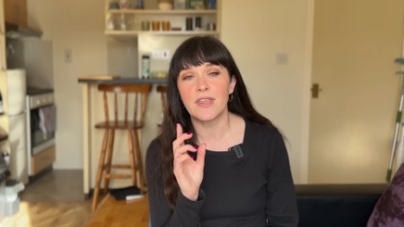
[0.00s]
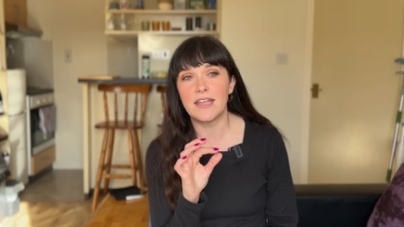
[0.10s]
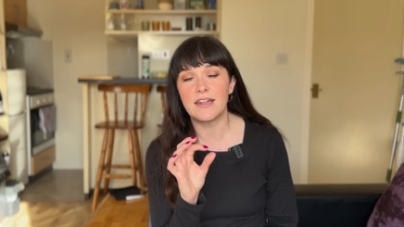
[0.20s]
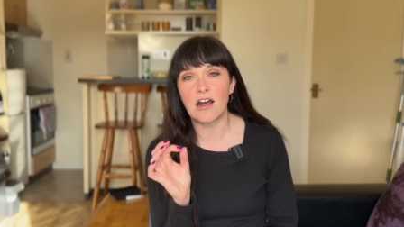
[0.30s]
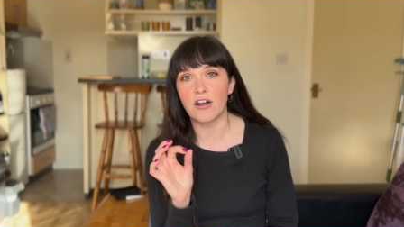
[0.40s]

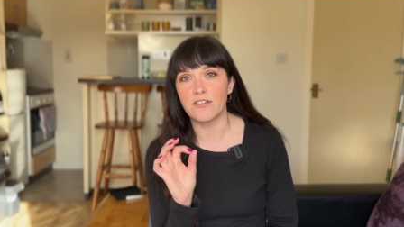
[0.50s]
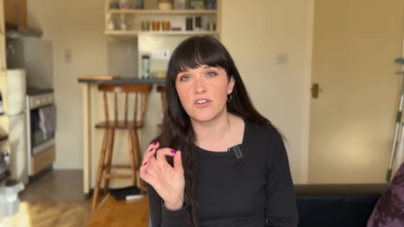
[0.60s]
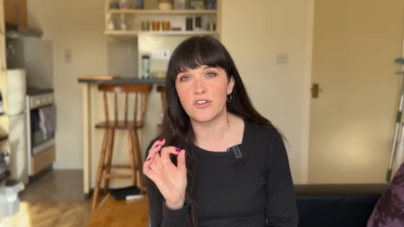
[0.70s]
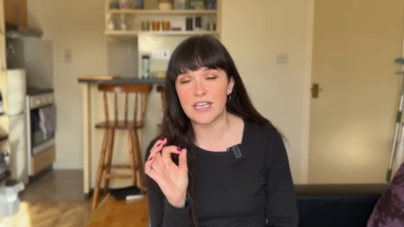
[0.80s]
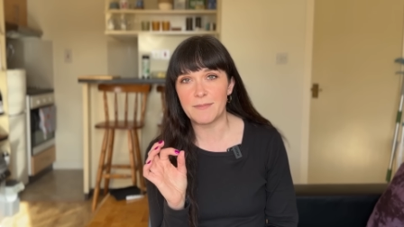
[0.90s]
in our
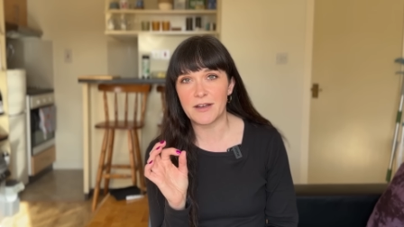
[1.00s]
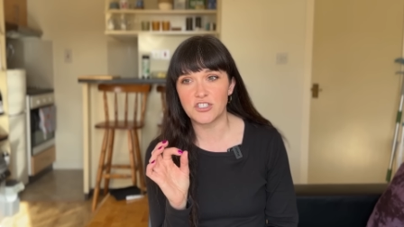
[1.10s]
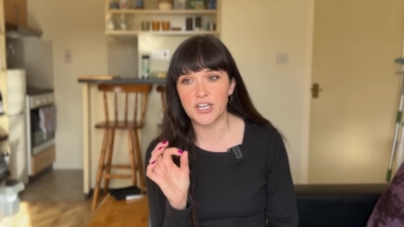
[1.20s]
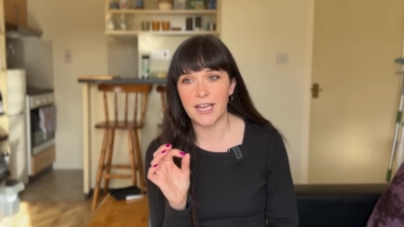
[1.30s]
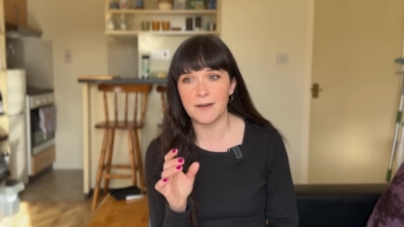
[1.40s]
little email
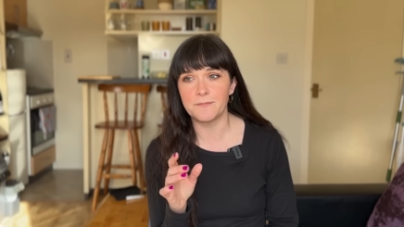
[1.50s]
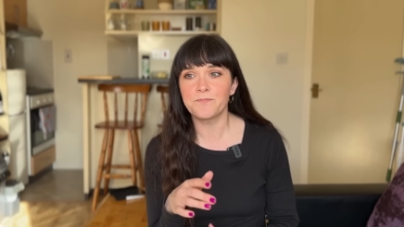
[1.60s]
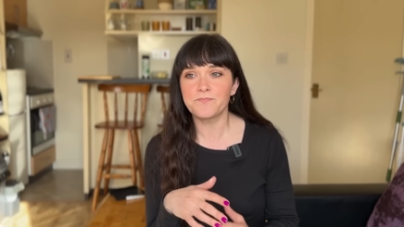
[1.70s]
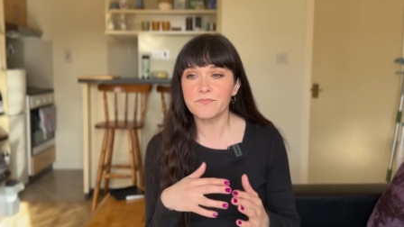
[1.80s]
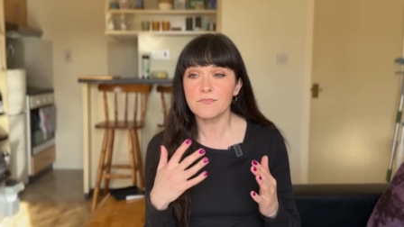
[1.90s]
chain
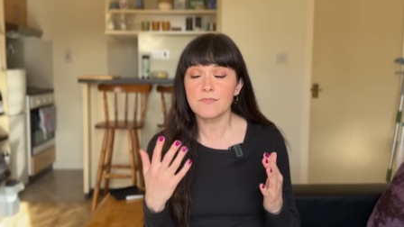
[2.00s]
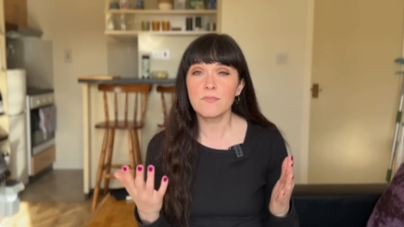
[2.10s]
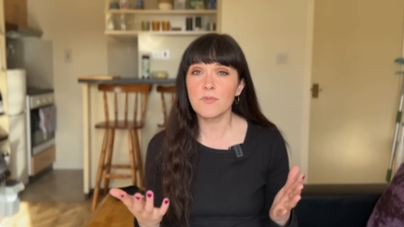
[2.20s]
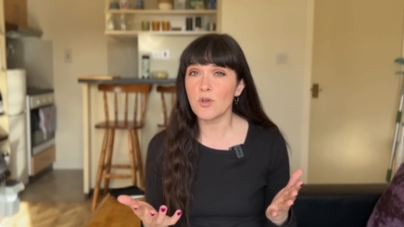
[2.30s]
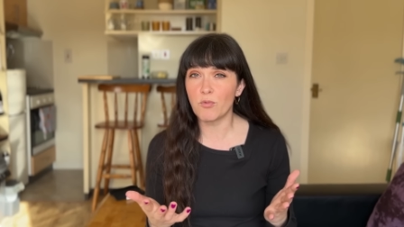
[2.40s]

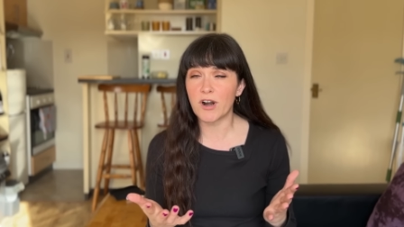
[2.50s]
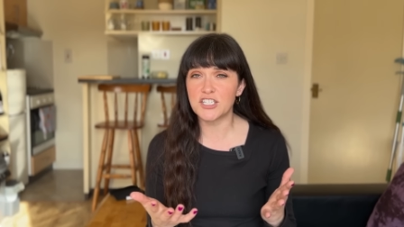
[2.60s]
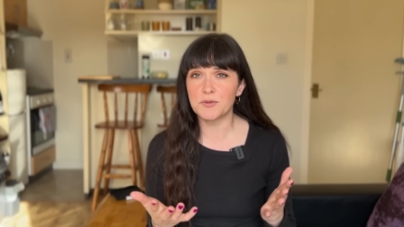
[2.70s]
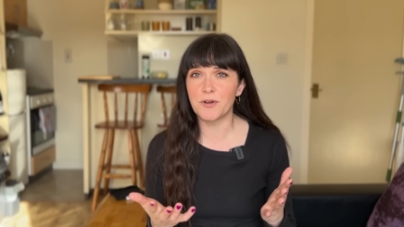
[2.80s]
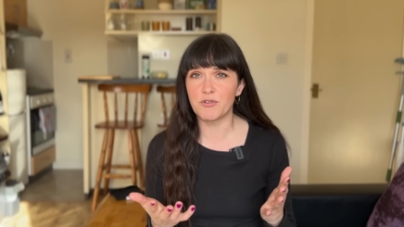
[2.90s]
what I
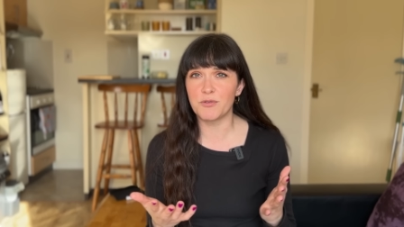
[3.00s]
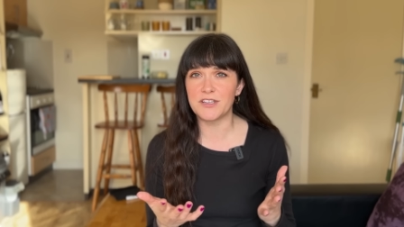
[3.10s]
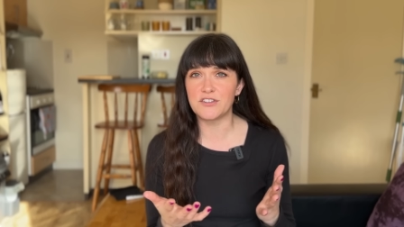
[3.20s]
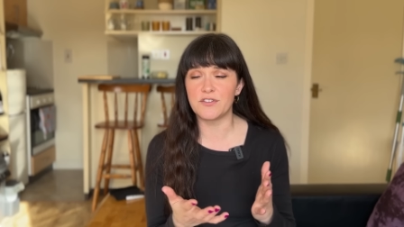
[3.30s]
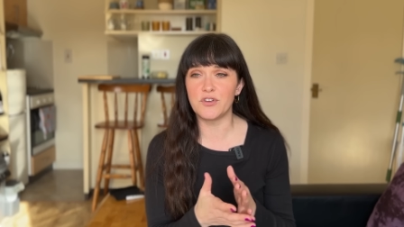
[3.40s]
should bring with
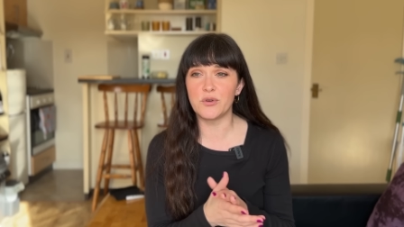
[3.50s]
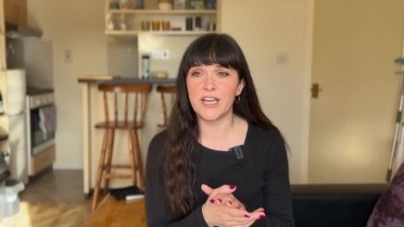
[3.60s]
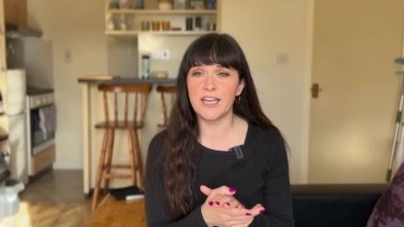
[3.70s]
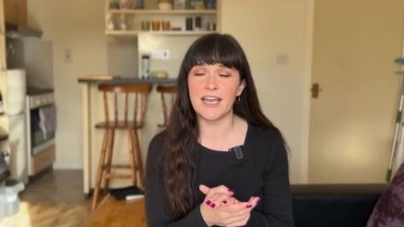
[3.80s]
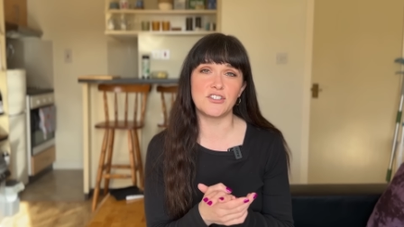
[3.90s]
me to the
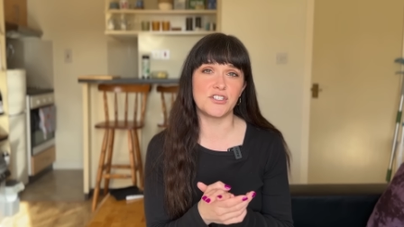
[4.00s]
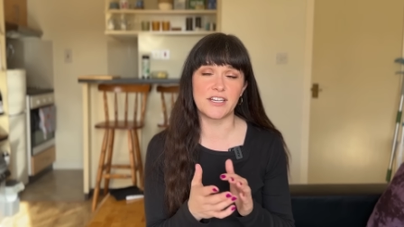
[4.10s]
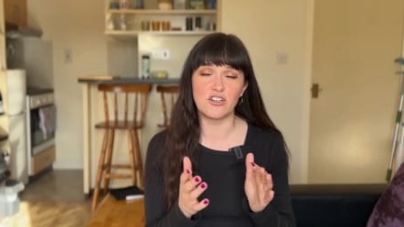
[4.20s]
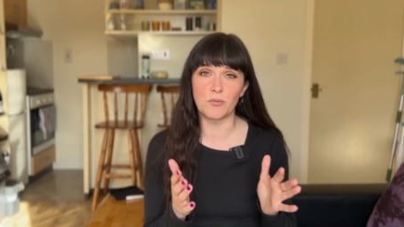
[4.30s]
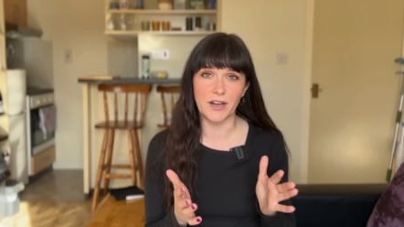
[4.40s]
viewing, and she
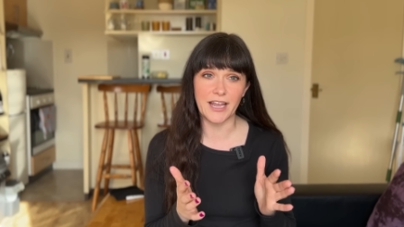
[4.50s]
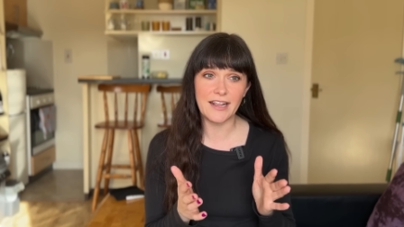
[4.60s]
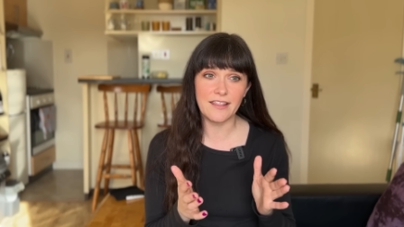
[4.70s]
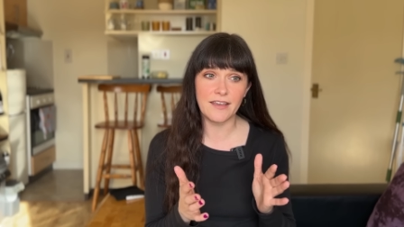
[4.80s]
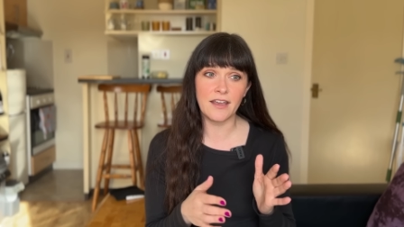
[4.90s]
said don't bring
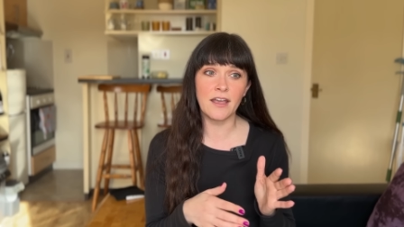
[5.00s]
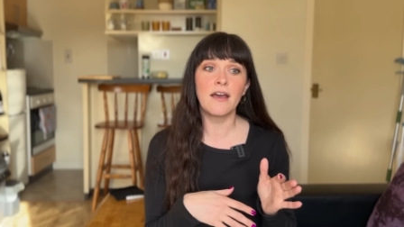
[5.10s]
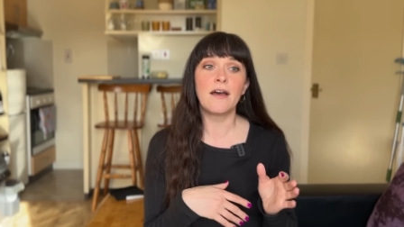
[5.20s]
anything,